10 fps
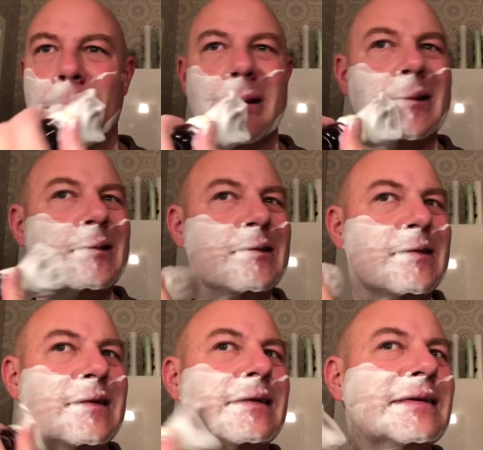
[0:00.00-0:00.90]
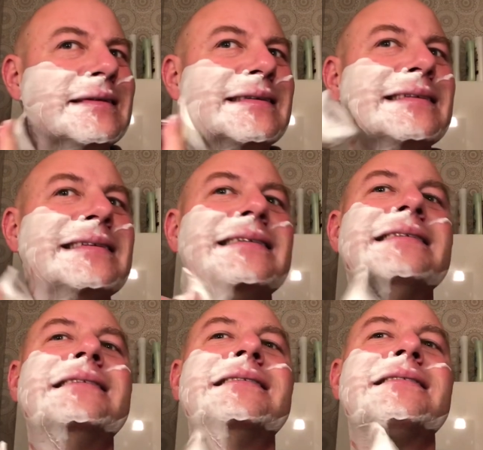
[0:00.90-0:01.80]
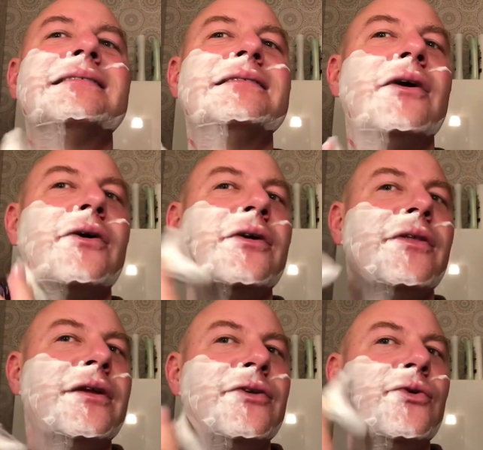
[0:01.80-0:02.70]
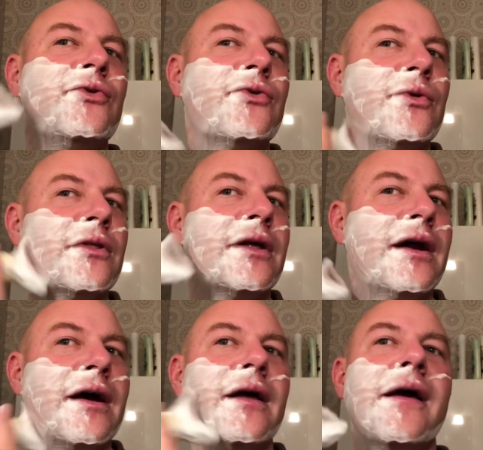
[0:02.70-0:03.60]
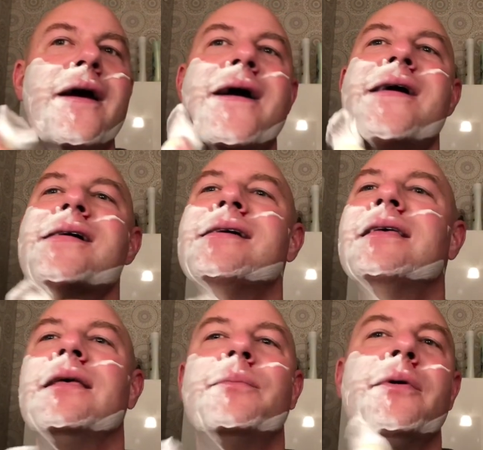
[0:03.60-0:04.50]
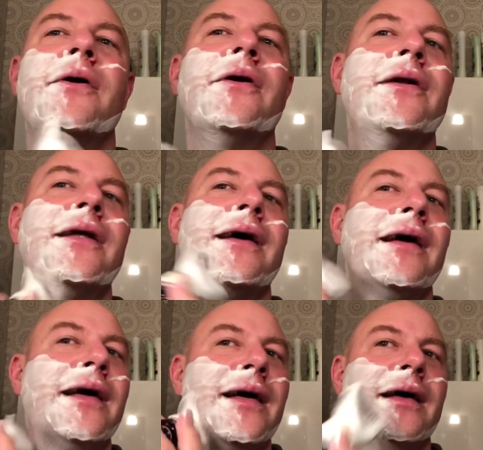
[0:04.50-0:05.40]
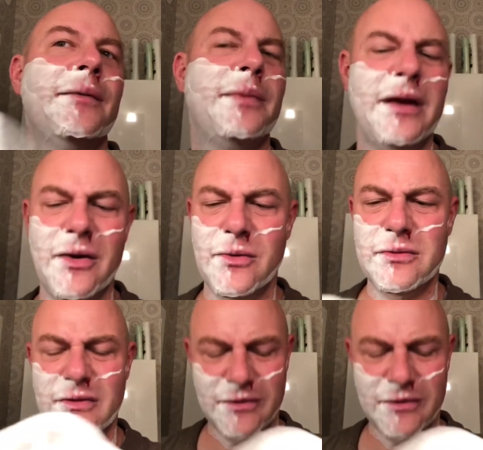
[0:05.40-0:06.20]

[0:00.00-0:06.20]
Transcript: a bit because it's longer than usual that I keep it on. But it holds